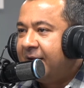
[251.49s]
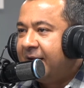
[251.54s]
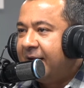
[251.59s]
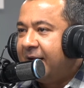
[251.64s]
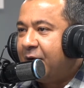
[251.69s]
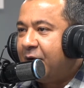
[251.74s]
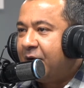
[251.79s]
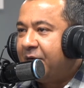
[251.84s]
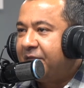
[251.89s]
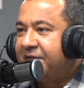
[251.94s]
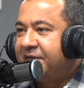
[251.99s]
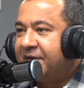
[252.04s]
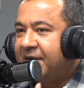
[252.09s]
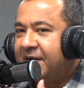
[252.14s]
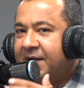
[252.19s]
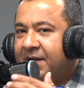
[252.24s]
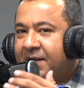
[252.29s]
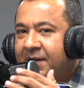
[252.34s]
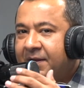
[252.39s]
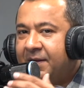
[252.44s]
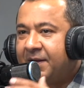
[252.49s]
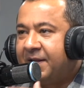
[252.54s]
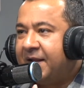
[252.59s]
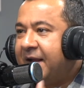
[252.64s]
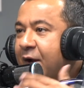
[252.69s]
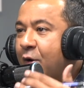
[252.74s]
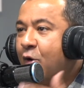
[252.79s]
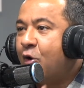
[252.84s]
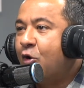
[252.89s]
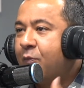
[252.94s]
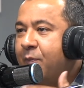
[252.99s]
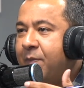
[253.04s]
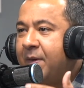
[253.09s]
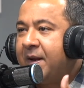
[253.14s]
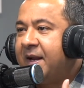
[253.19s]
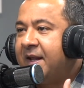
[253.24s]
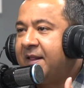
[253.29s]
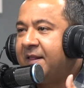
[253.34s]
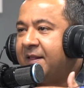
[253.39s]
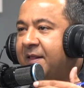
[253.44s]
and all of a sudden they
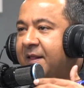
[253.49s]
open and